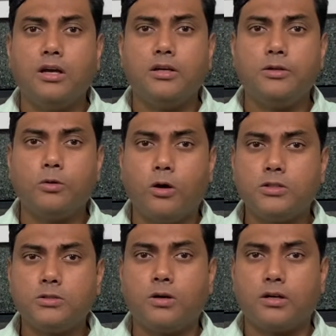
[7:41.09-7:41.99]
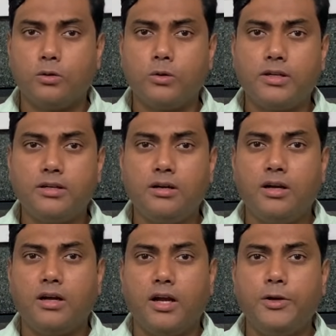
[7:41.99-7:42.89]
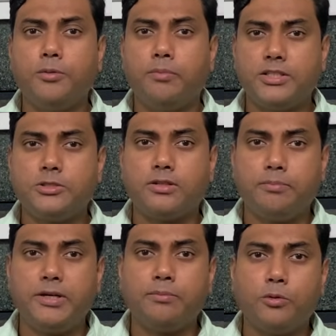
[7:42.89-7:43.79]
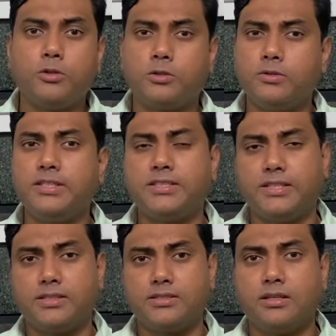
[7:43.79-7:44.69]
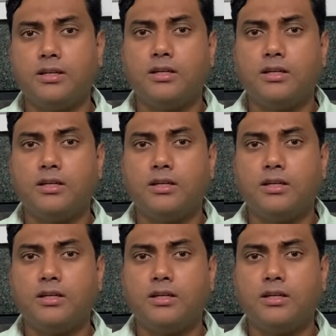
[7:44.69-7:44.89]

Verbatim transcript: You also are older and you mature a bit more through these years.